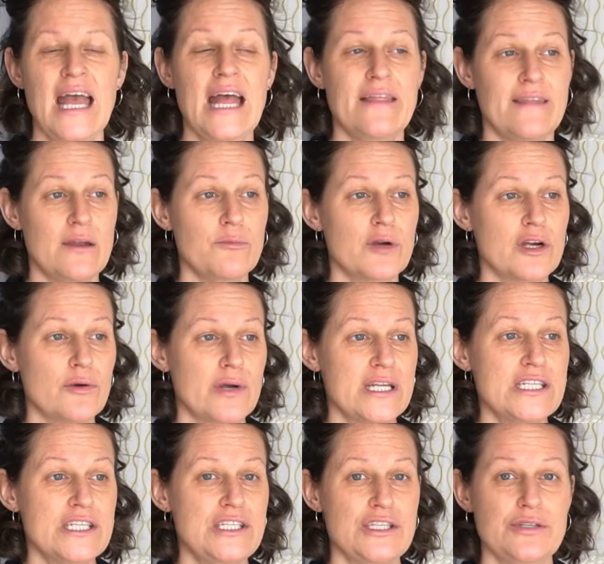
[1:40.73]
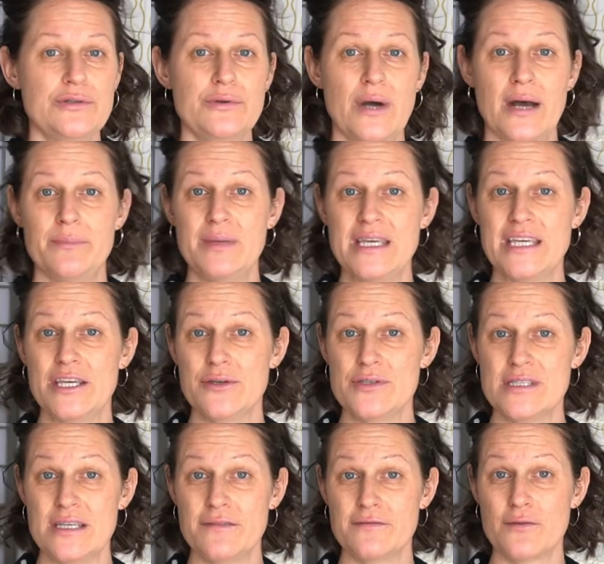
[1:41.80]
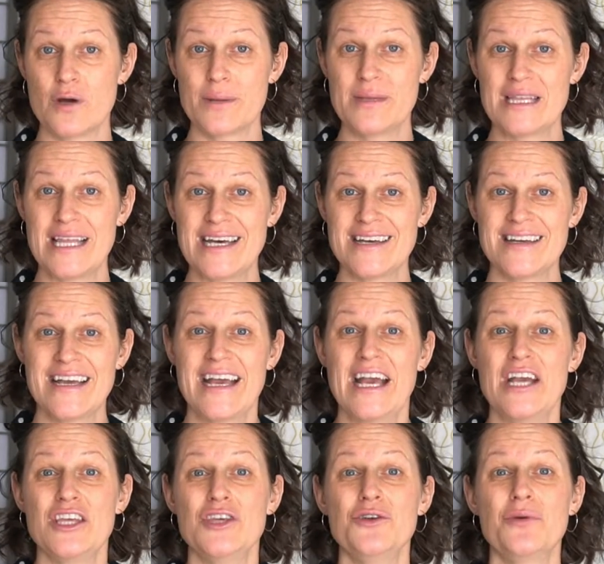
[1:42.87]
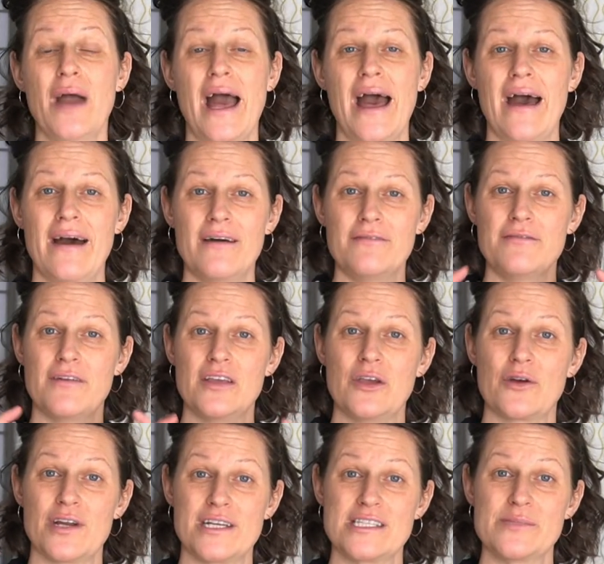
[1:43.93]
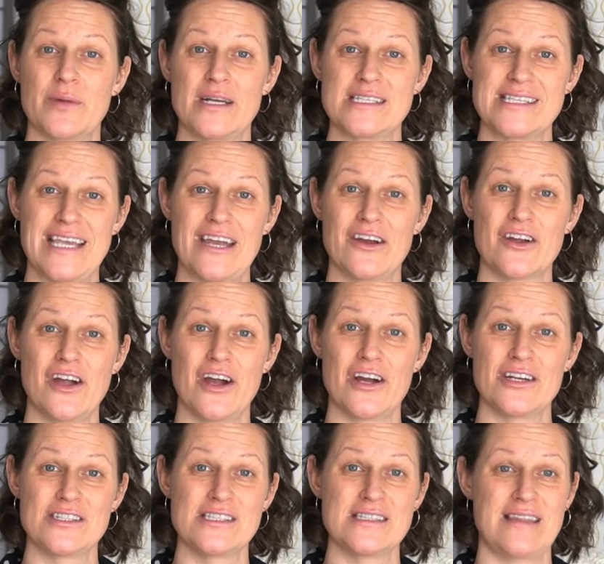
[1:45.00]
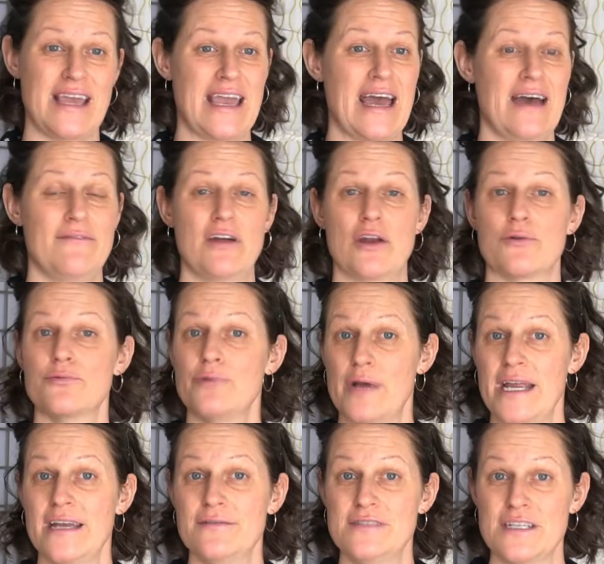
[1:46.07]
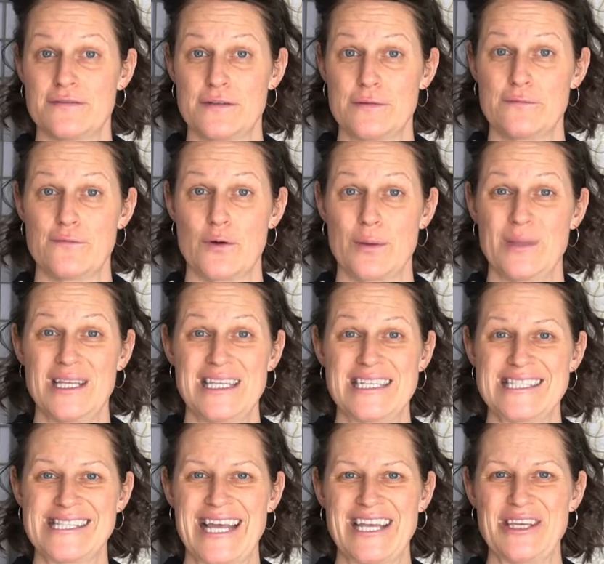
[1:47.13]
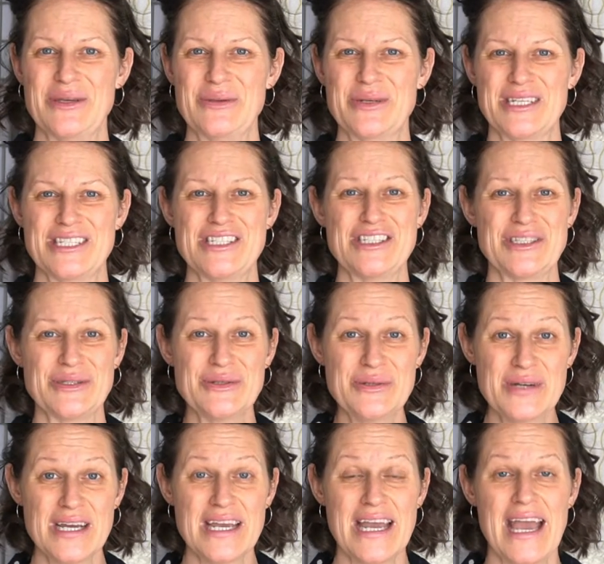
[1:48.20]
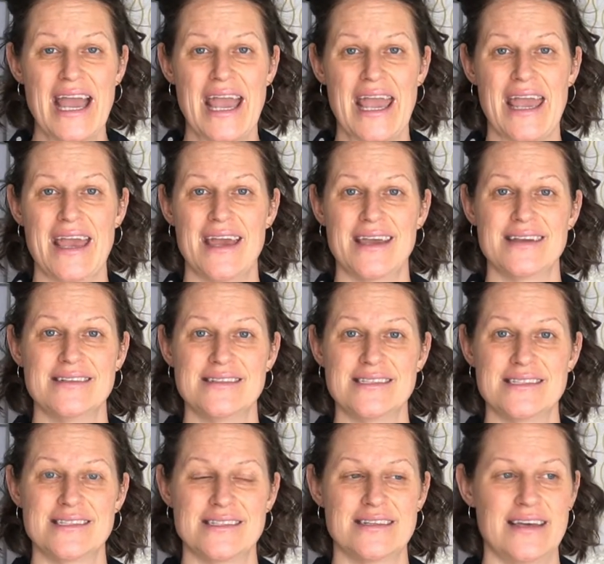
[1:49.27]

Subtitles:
Then we're going to do a BQC formula. You have your Express Care cards. They have an array of different formulas that you can do, and